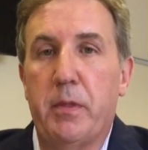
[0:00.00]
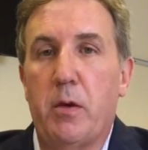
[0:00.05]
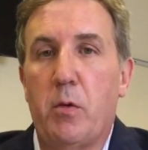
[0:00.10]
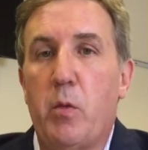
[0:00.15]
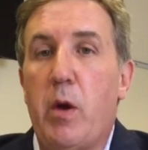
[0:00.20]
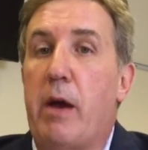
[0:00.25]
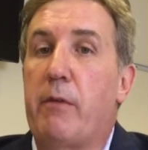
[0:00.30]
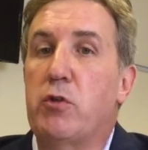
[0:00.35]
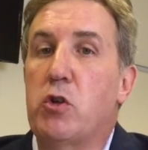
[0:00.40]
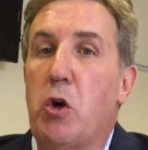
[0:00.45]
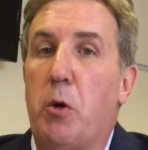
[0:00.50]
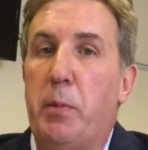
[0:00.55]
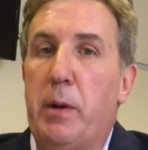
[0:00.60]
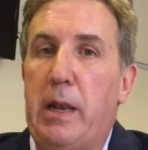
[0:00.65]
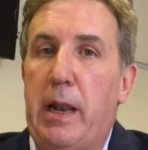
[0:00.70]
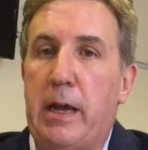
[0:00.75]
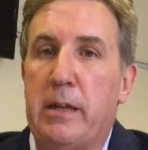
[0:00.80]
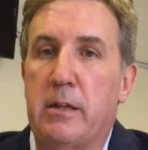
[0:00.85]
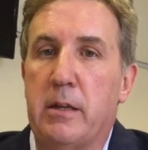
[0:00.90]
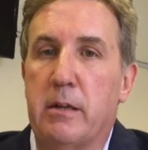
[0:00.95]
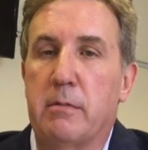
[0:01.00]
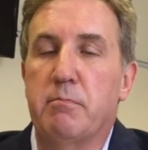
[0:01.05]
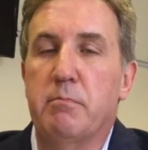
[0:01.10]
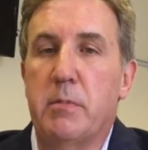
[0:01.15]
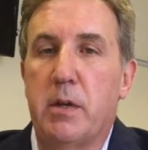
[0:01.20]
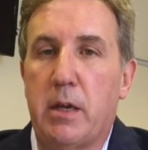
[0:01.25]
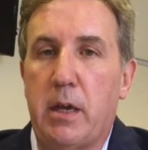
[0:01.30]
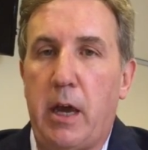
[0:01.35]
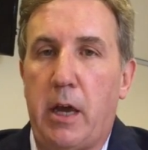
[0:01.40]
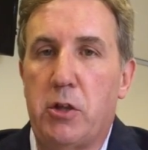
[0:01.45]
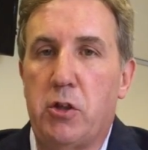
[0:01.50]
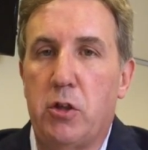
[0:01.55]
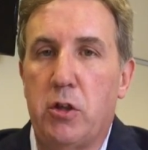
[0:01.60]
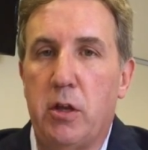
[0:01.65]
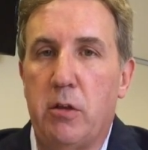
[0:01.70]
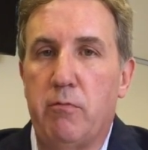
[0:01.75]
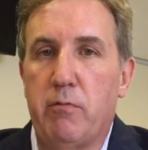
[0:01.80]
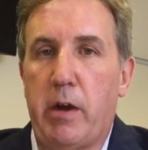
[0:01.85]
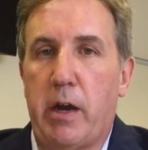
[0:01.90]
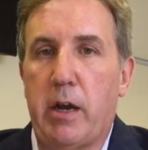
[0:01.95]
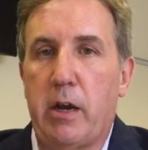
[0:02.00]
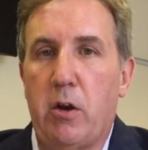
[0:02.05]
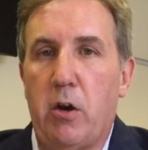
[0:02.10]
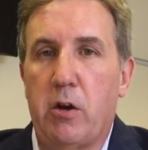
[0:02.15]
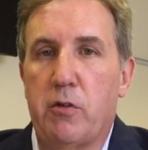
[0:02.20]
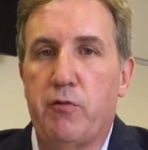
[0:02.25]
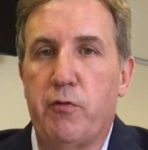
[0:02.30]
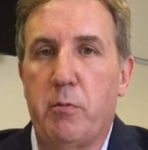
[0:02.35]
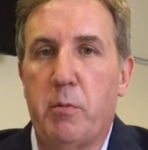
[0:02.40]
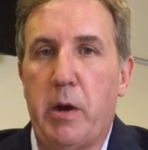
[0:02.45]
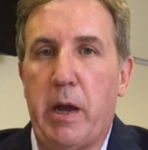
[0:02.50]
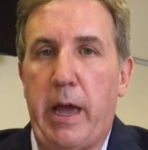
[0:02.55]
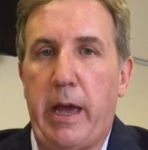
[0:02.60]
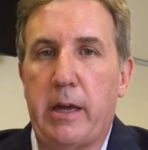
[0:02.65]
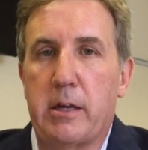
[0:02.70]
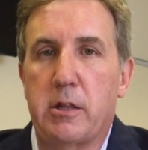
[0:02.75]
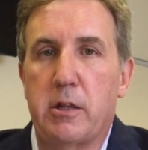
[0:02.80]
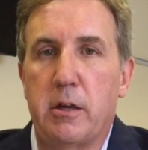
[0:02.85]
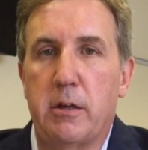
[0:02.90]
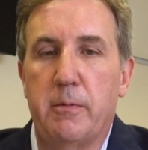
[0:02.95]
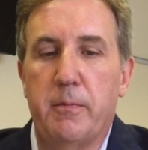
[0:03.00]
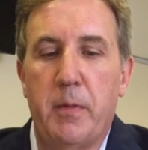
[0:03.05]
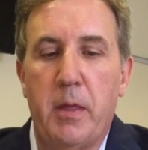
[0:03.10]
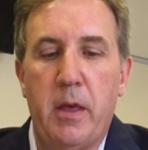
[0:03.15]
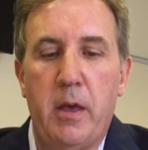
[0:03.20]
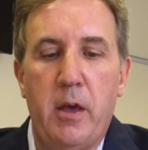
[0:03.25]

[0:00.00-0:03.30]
We have a shop in London, in case you didn't recognise from my accent.